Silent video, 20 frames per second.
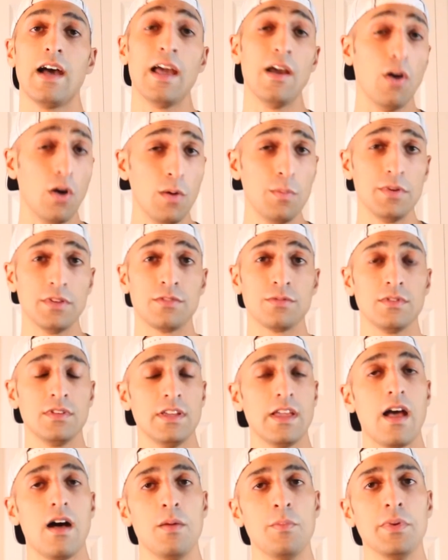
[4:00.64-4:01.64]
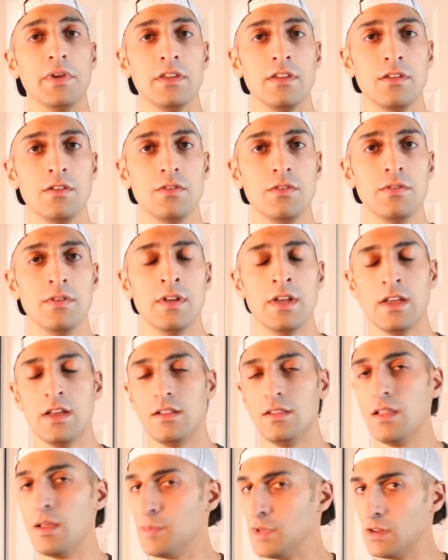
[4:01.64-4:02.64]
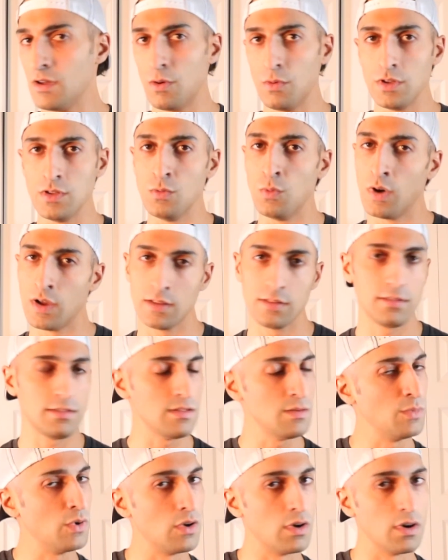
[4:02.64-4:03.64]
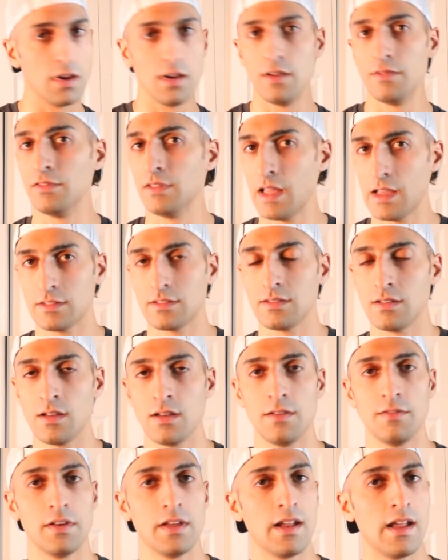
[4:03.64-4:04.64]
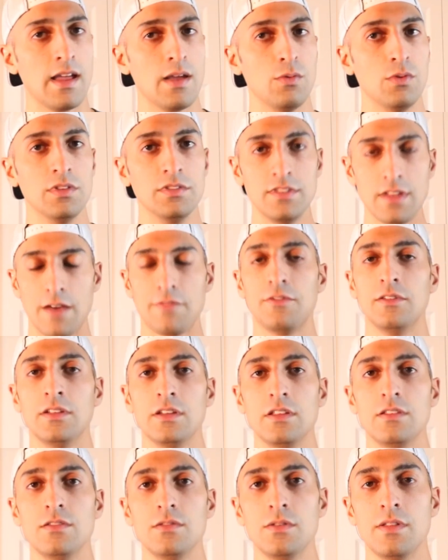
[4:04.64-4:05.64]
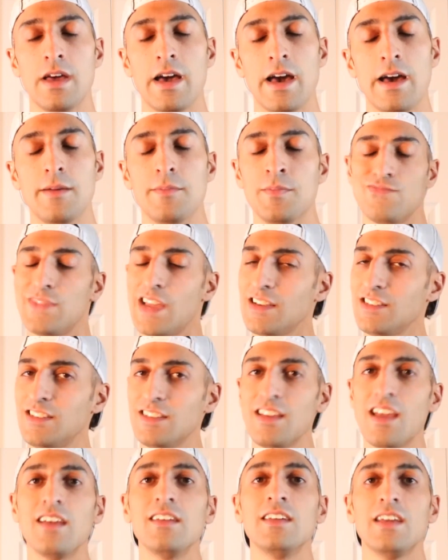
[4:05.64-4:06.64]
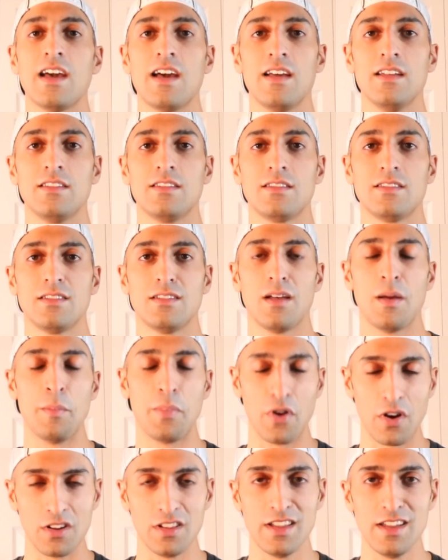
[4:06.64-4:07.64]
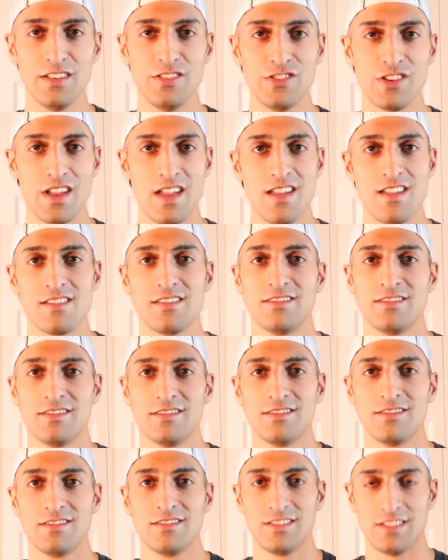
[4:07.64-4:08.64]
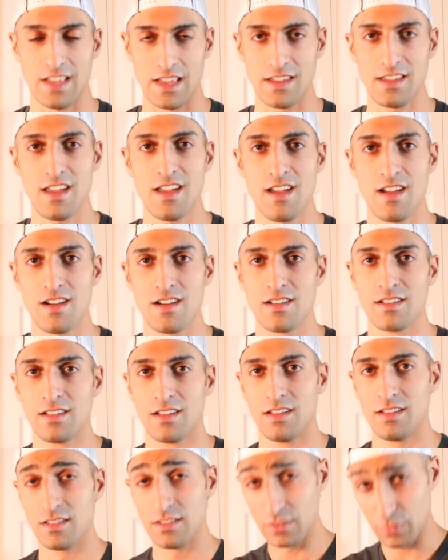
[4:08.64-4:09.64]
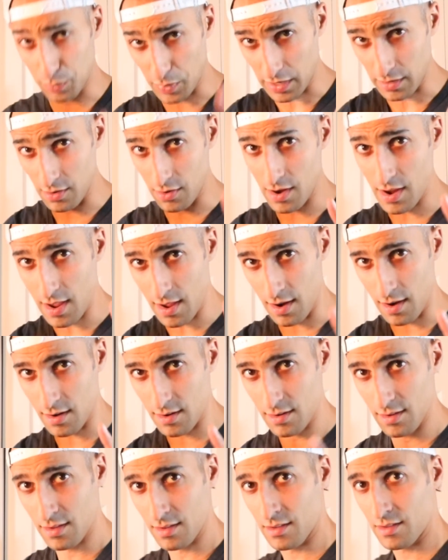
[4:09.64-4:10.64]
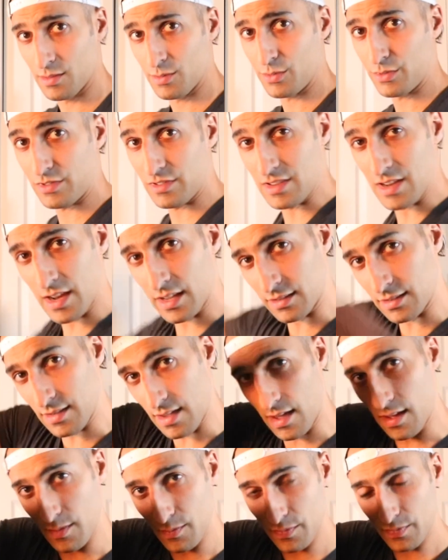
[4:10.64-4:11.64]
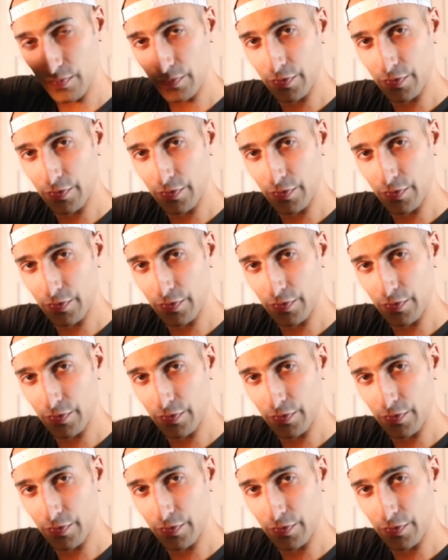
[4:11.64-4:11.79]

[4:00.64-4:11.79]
I hope it's really helping you. Let me know what you want to see more of, less of, and I will definitely do that. Thanks again, guys. I'm Parlay J. Take care. Spike your hair. See you next time.